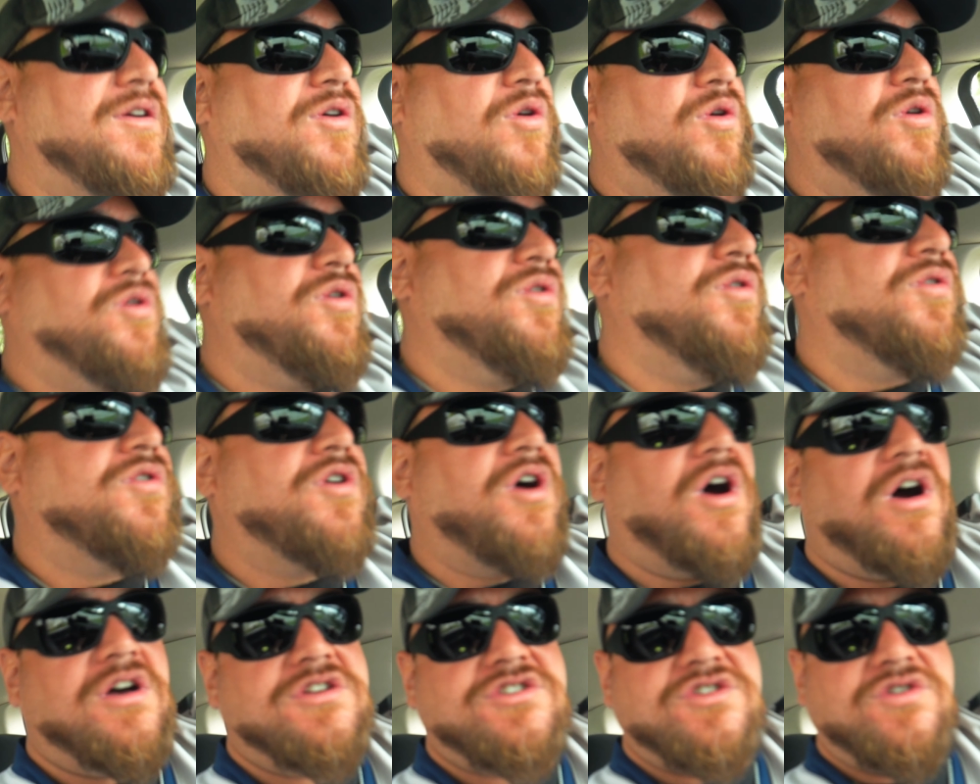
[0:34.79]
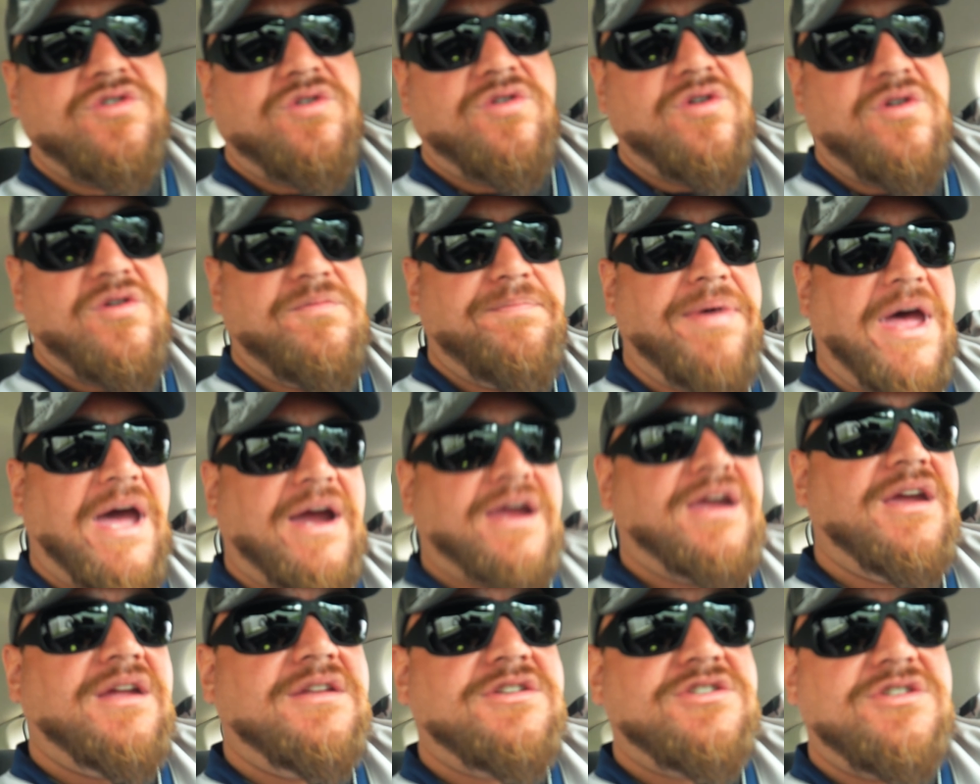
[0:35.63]
whole Costco
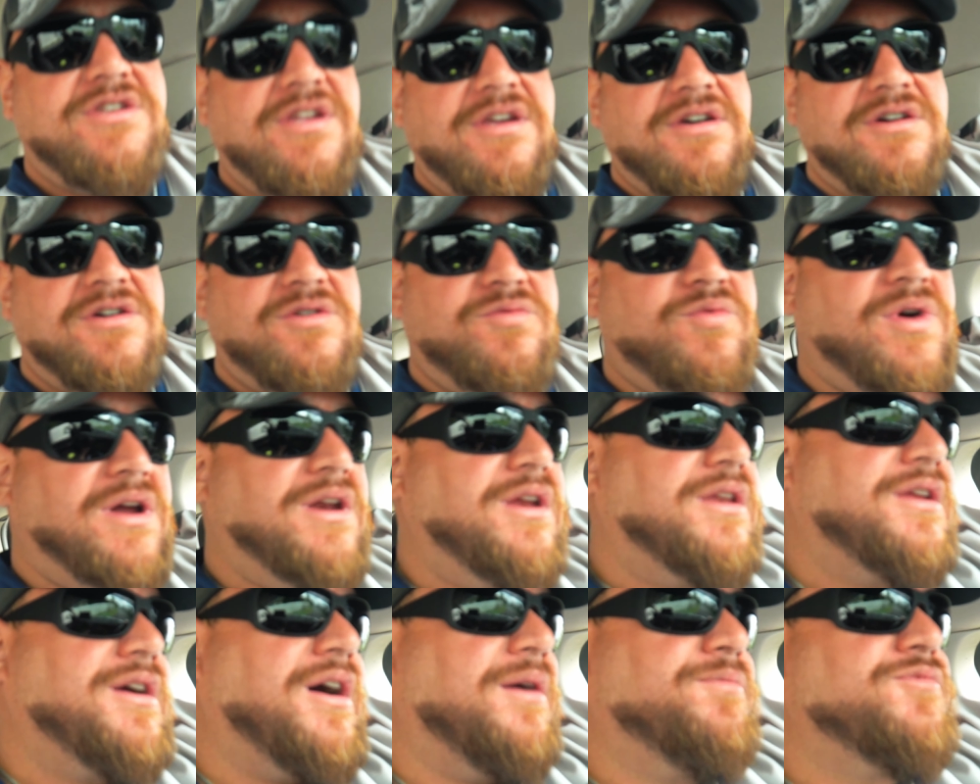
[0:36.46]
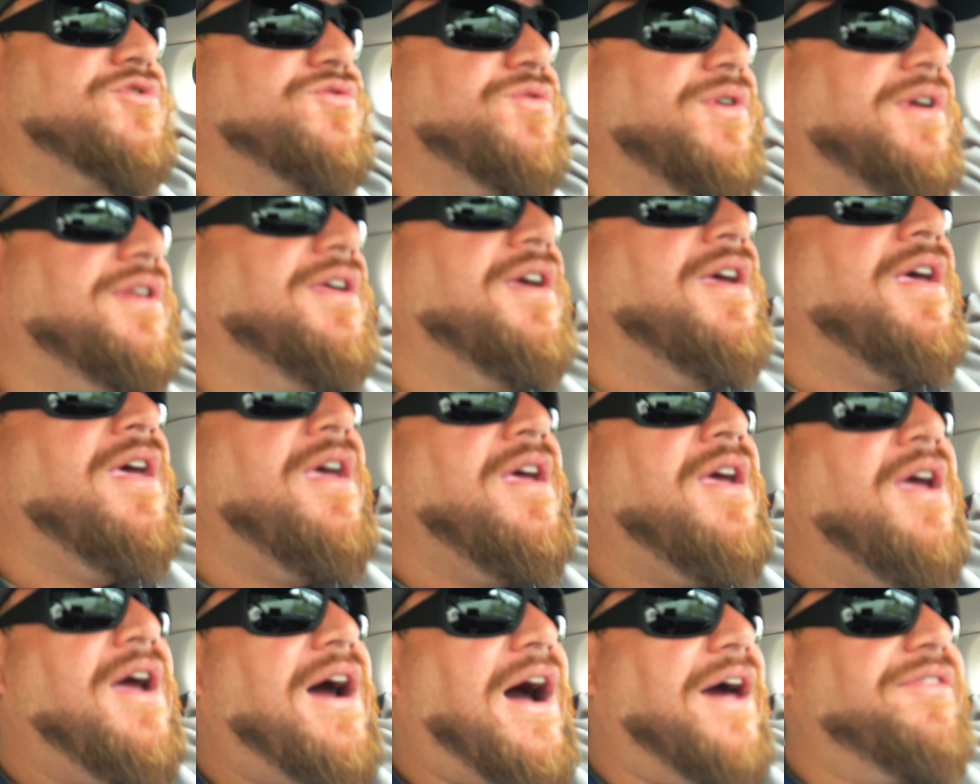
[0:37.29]
package deal, what it comes with.
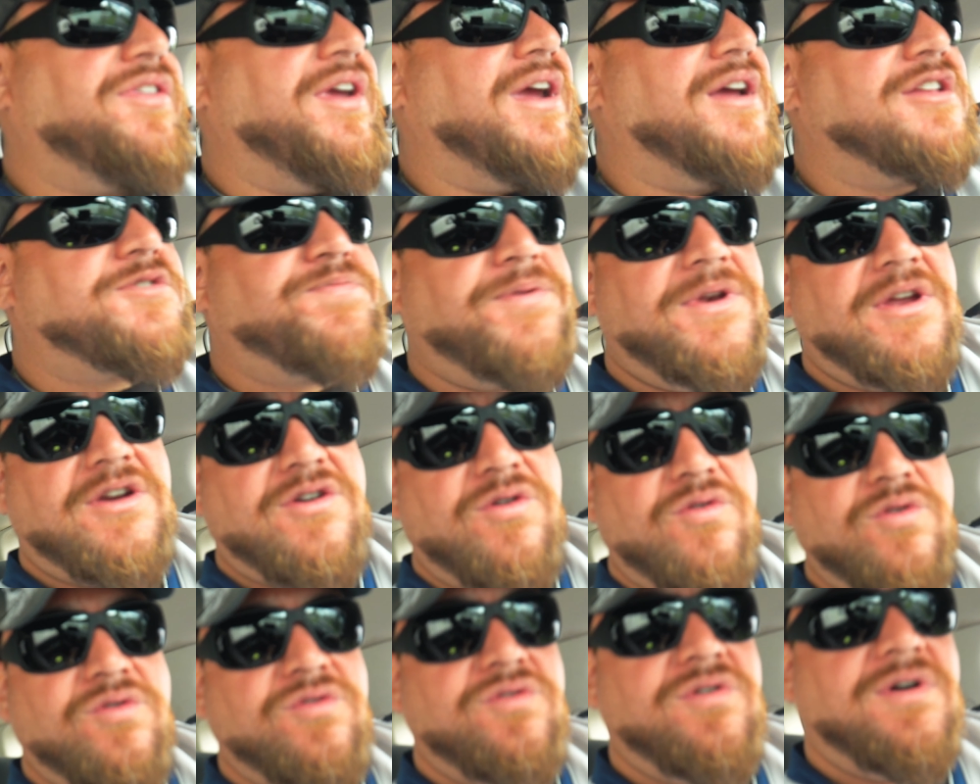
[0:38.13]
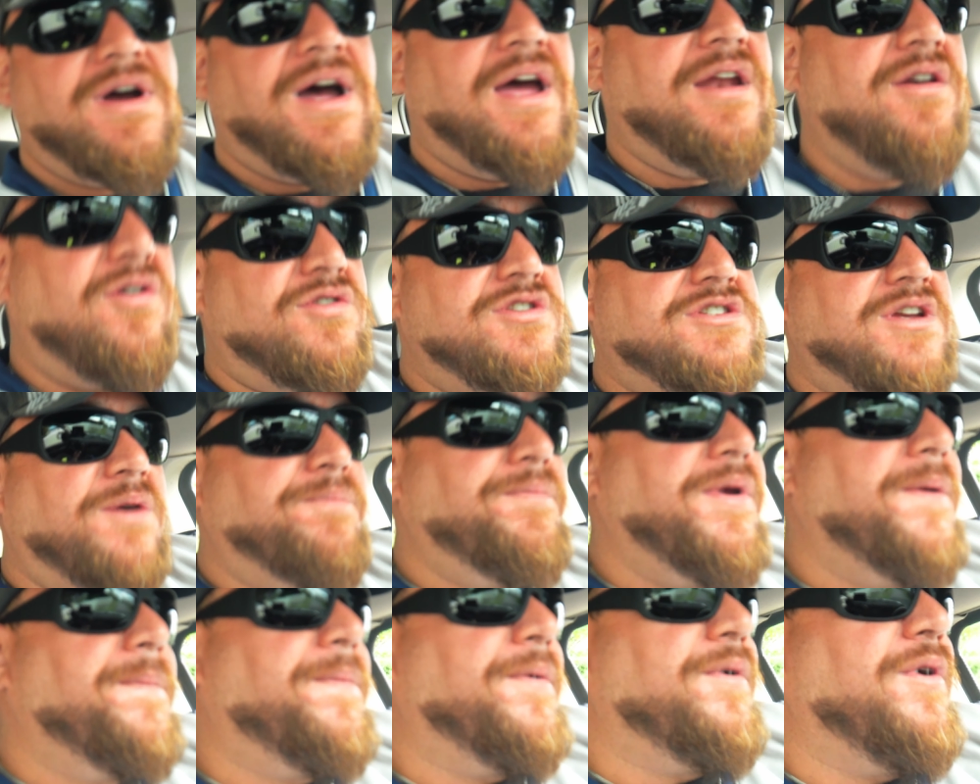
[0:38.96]
I think it's pretty cool. I know
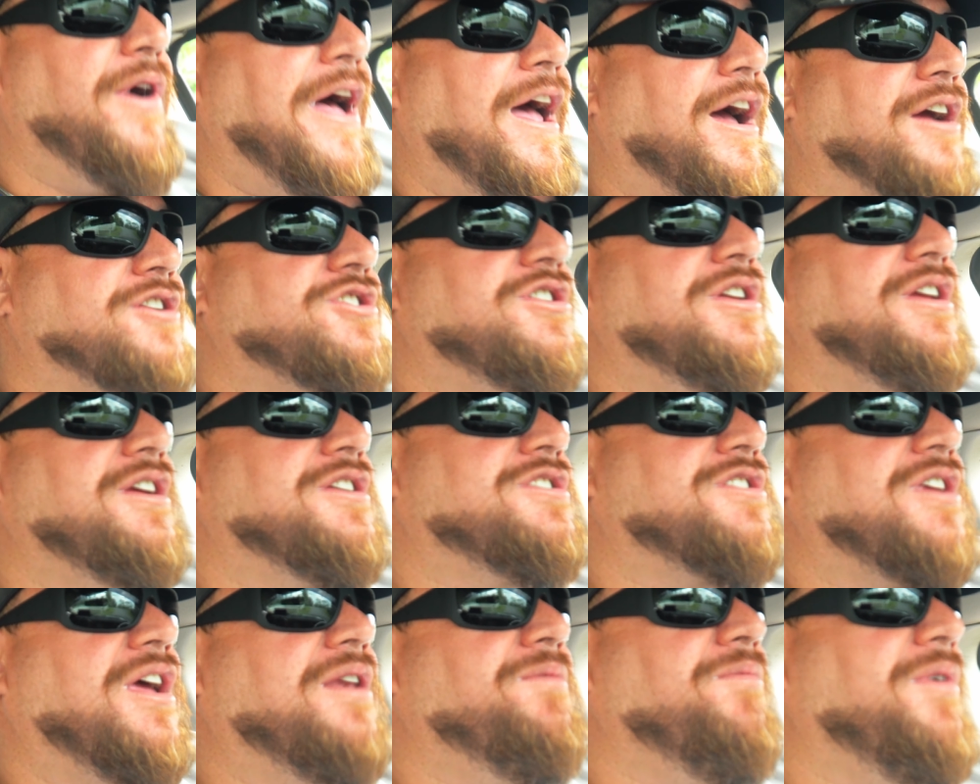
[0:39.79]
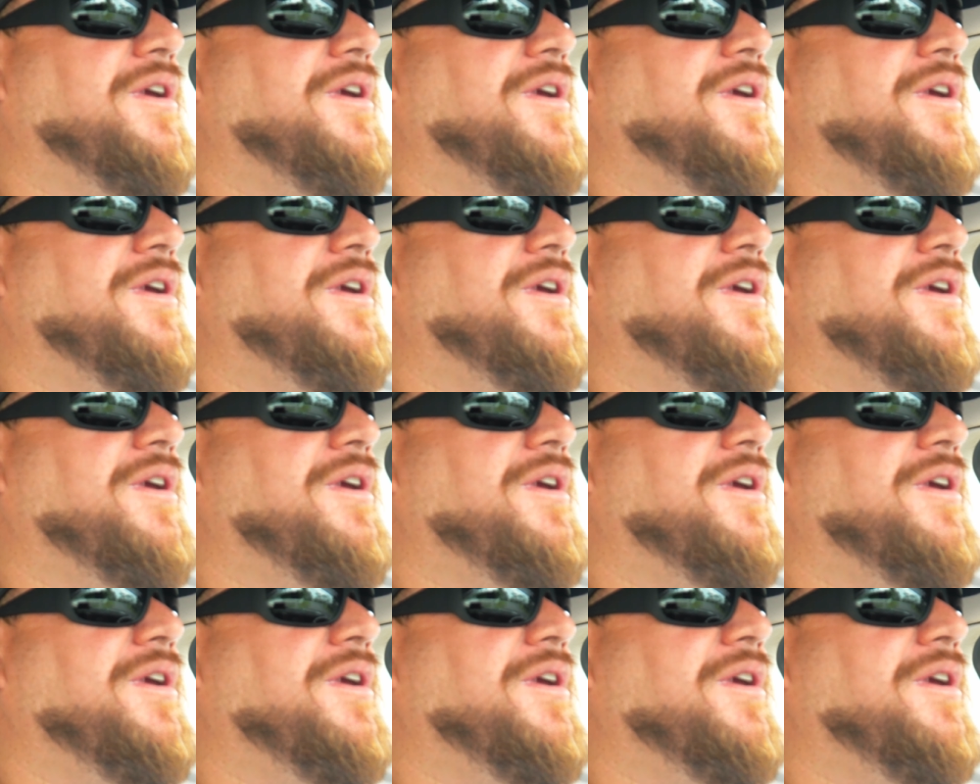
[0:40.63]
some people actually send